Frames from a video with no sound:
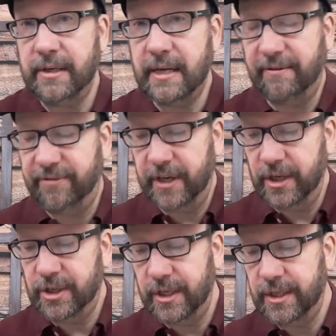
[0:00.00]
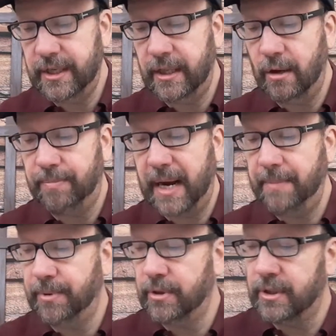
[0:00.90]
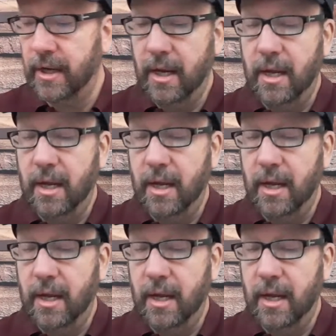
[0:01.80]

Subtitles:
definitions in their papers.